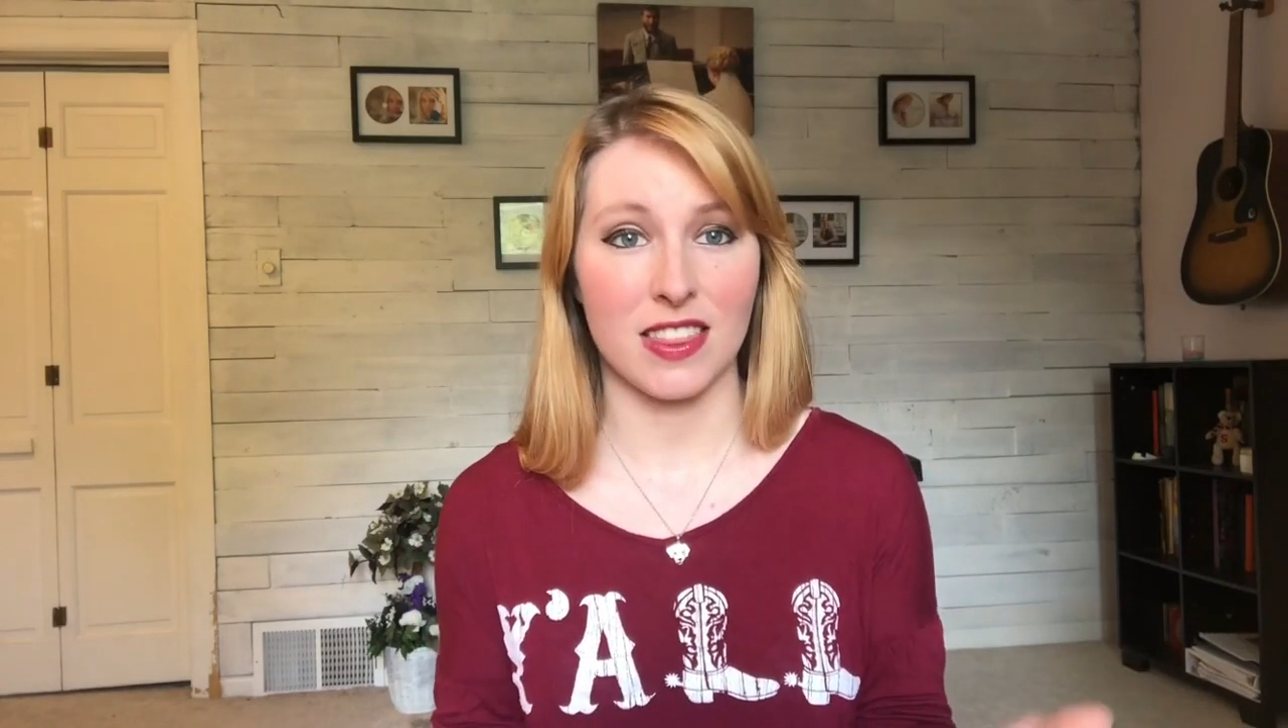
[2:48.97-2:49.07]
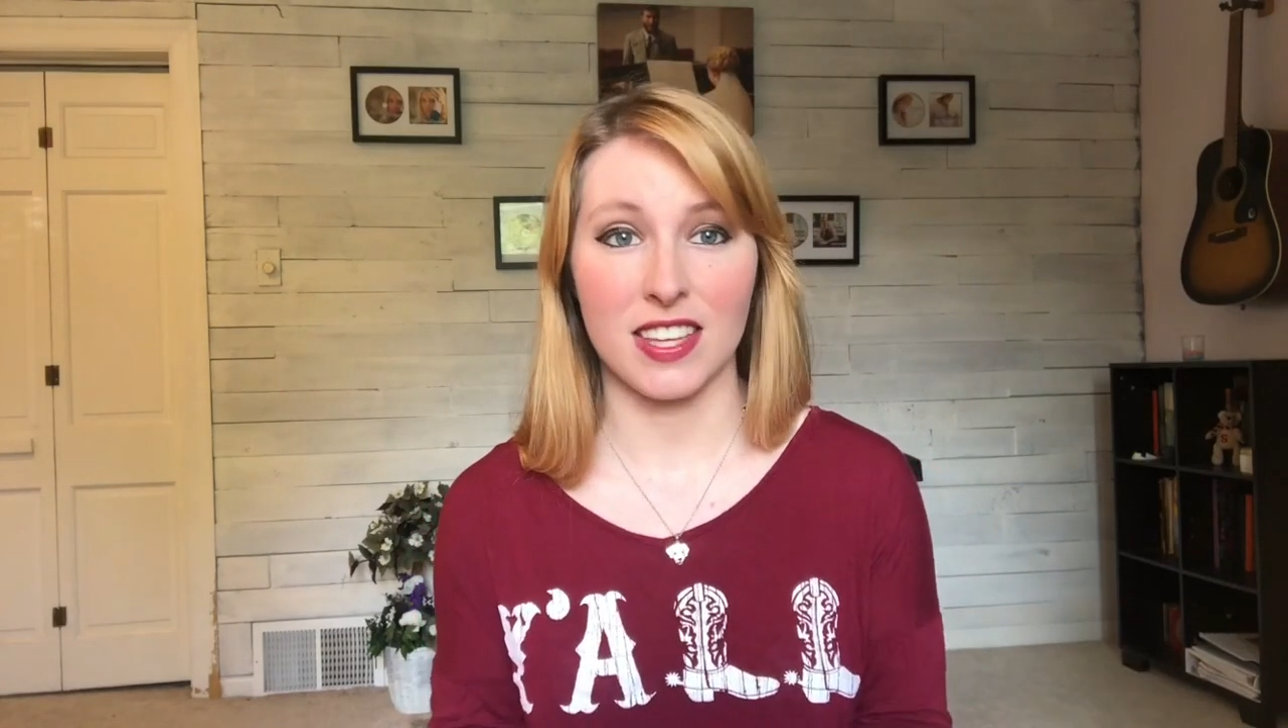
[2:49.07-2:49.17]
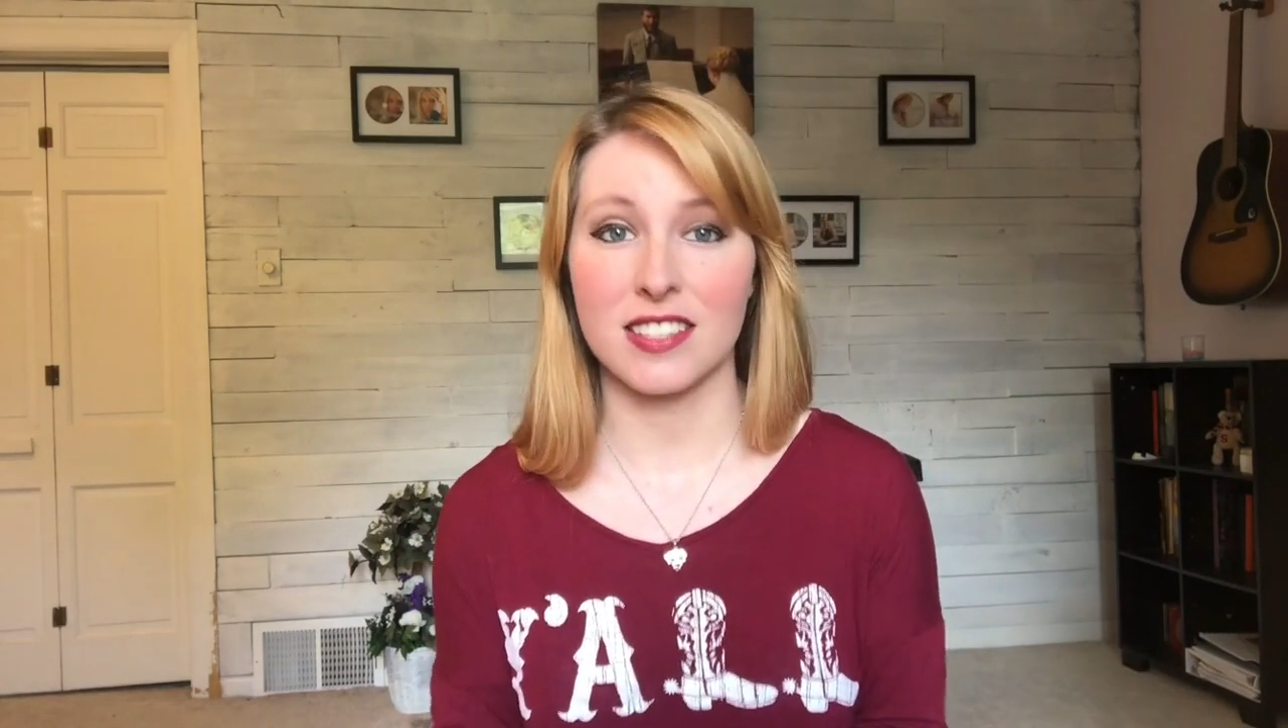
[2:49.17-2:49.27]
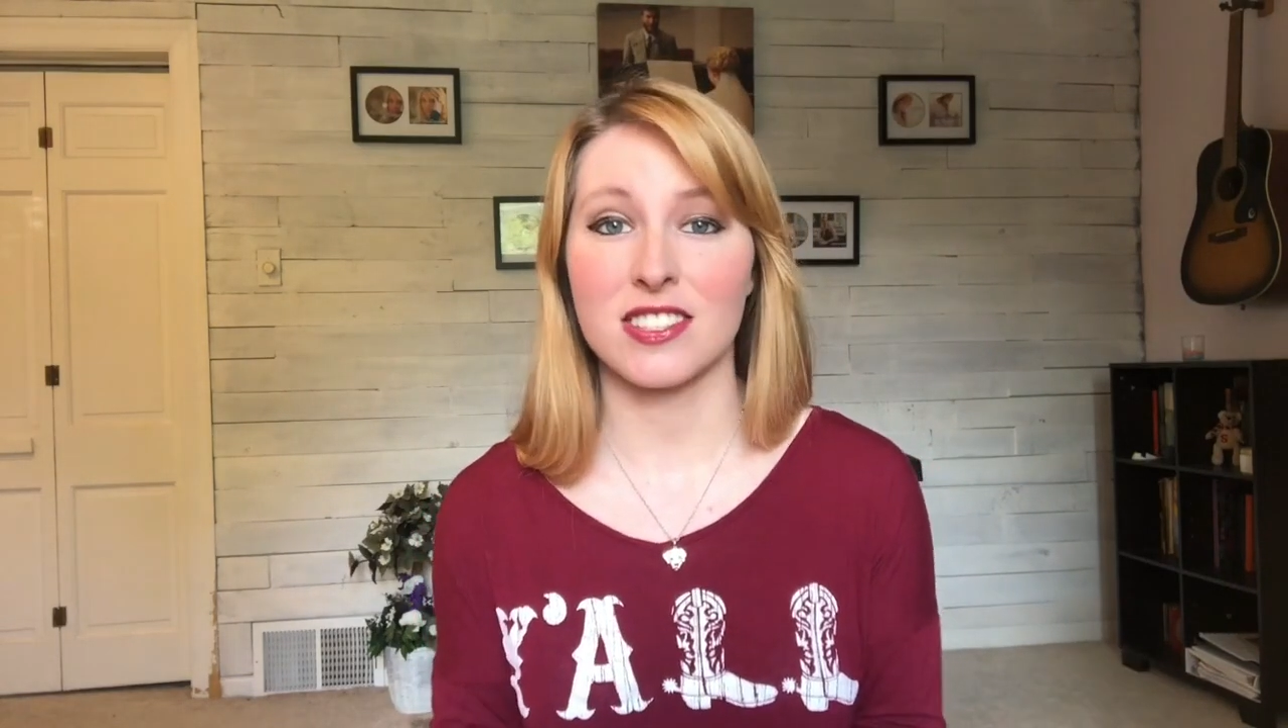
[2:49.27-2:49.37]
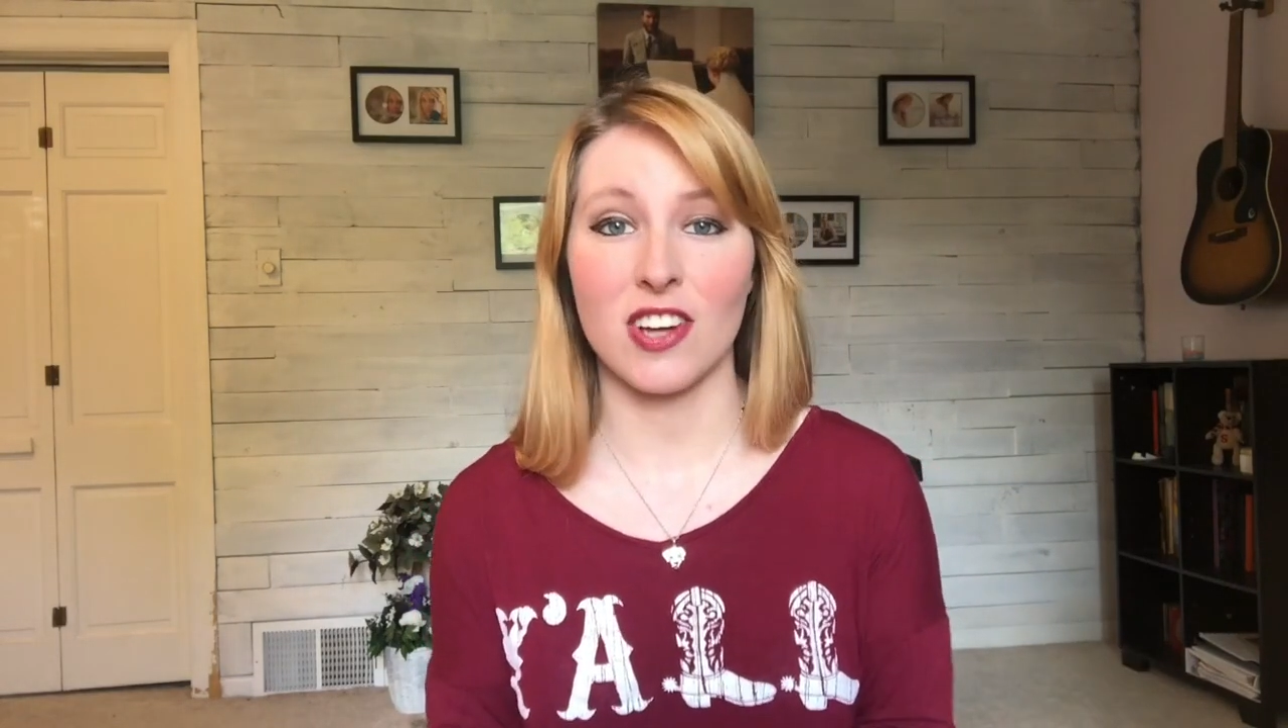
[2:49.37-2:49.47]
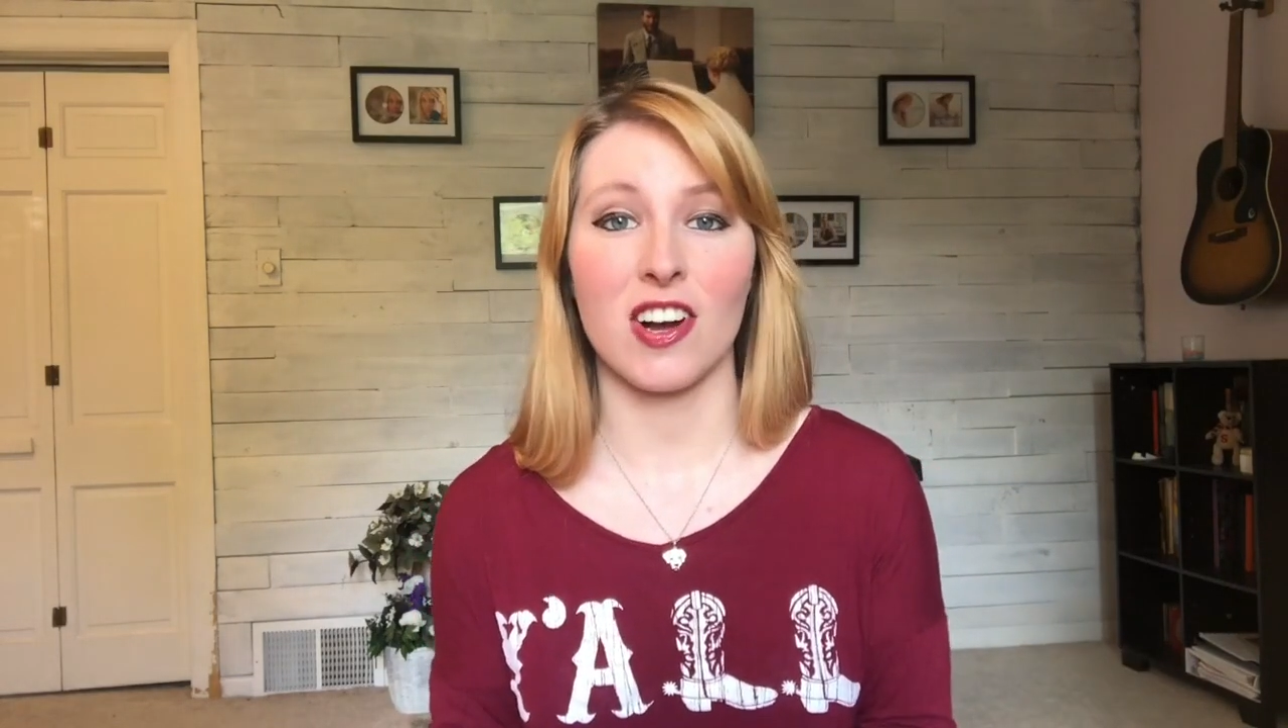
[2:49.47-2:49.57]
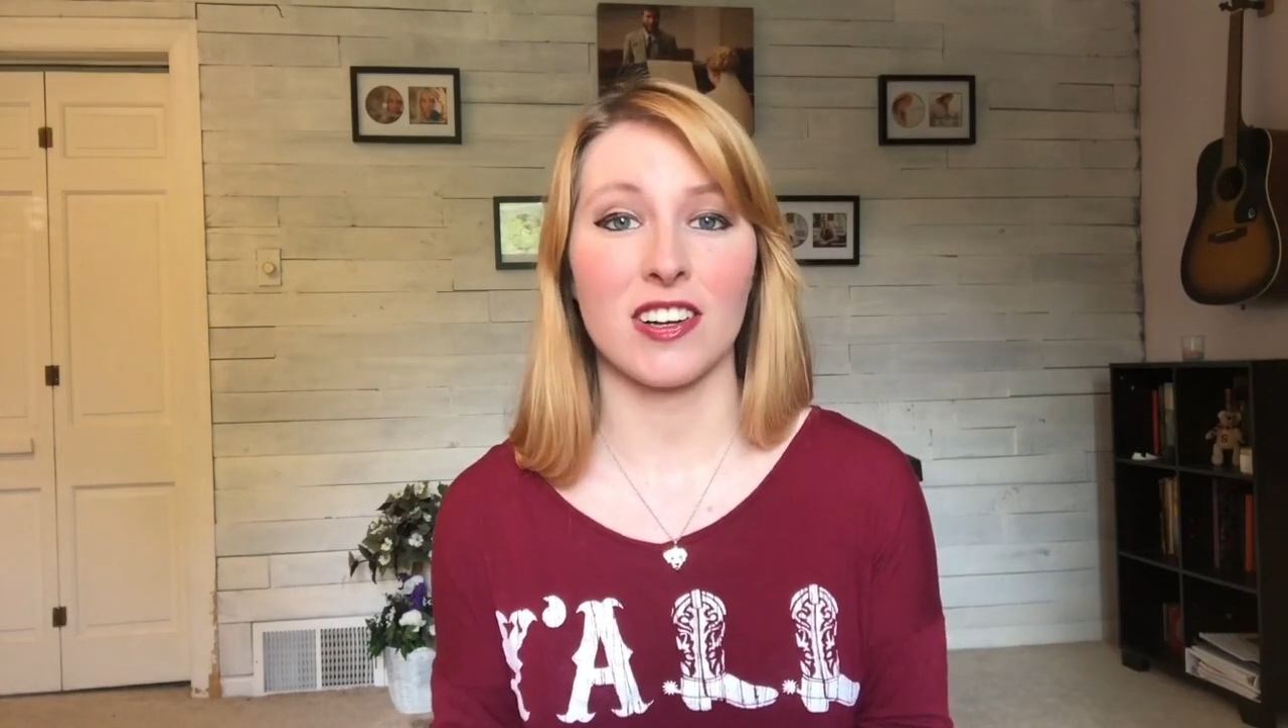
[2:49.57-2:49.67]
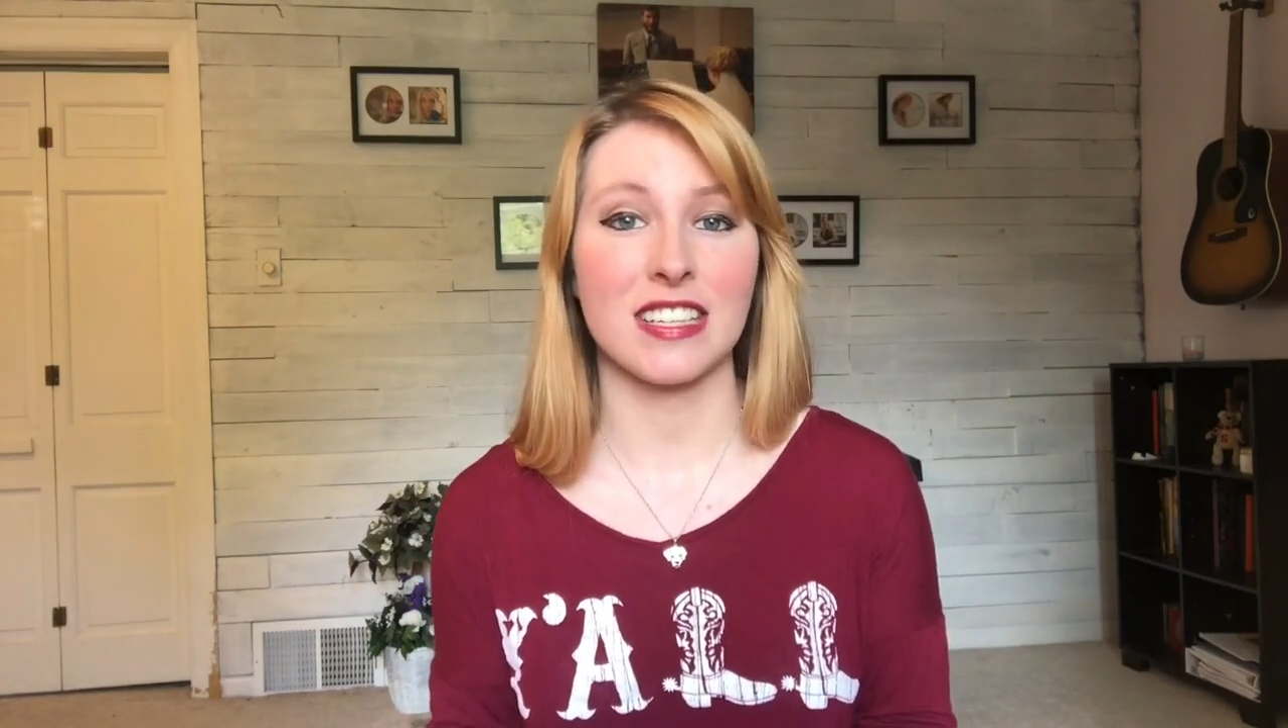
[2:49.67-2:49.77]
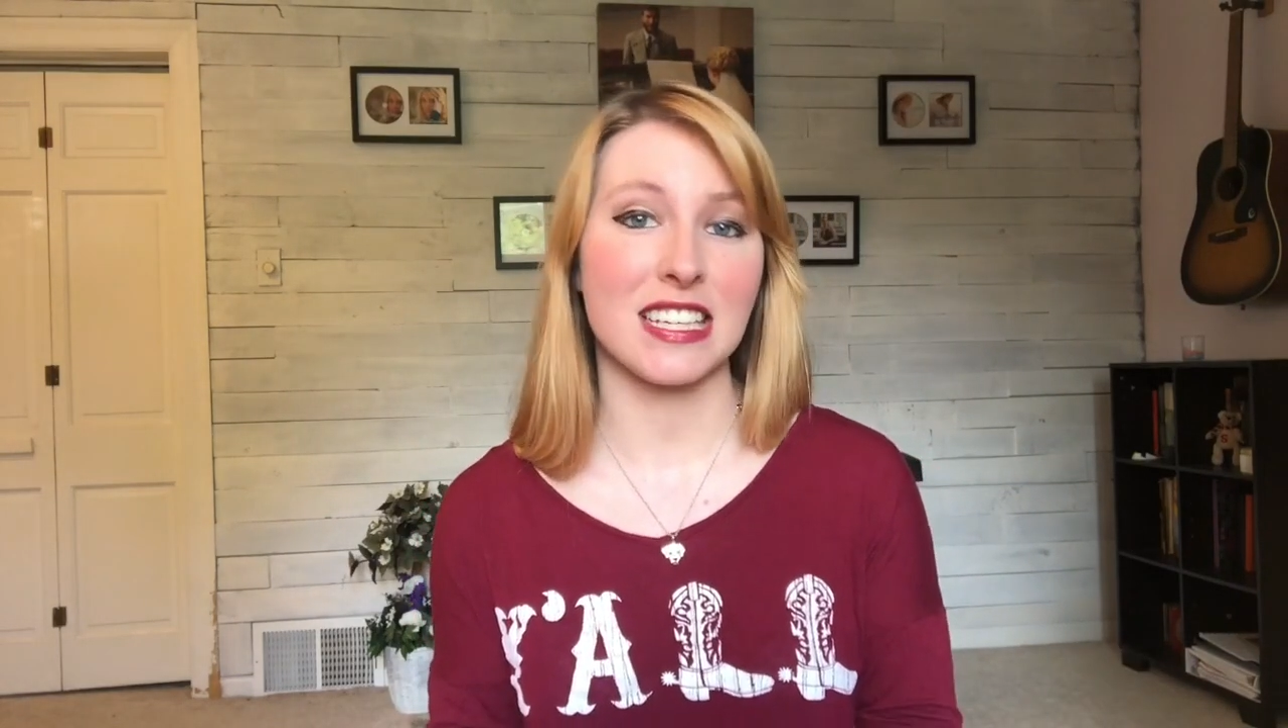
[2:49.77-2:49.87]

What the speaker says: This song